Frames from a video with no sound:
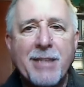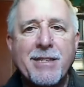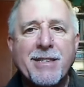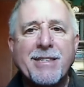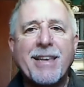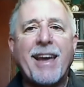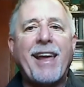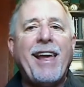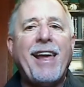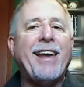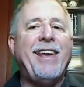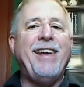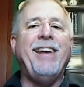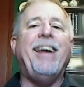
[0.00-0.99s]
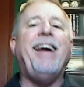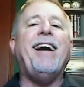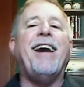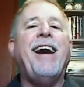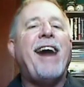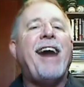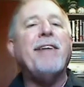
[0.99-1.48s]
sat,
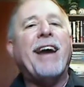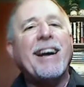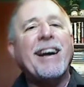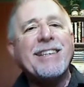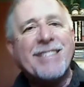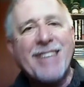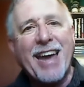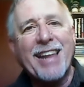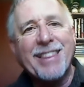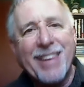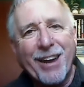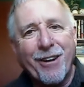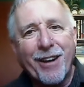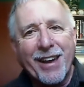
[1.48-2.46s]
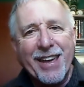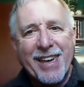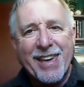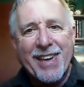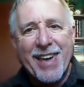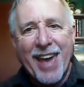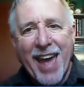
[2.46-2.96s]
yeah, I mean, I sat there
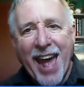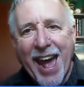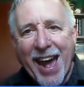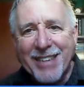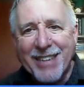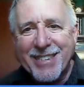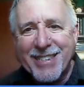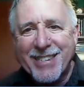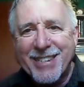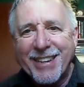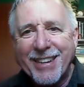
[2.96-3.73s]
aghast.